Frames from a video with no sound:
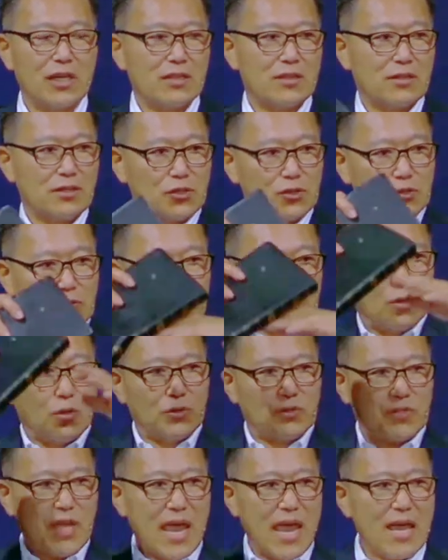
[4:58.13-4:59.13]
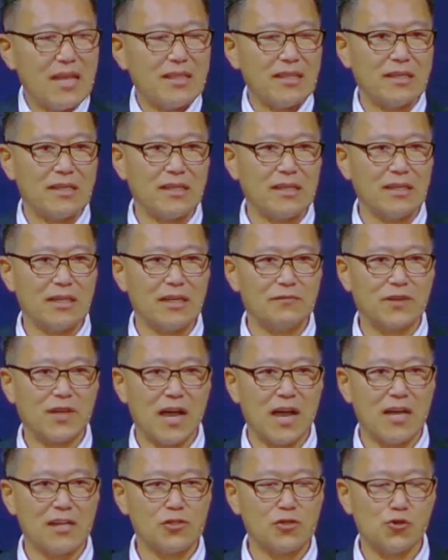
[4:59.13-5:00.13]
this totality of
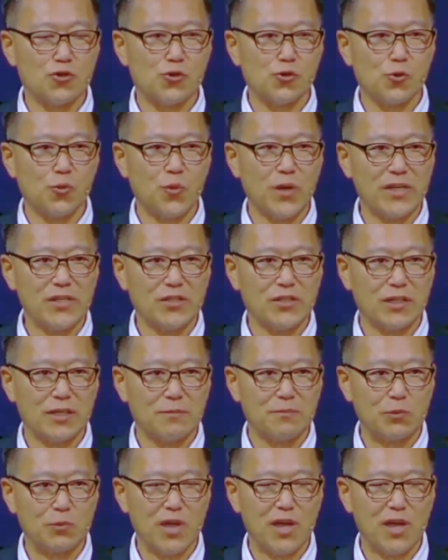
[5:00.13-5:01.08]
God's true wisdom.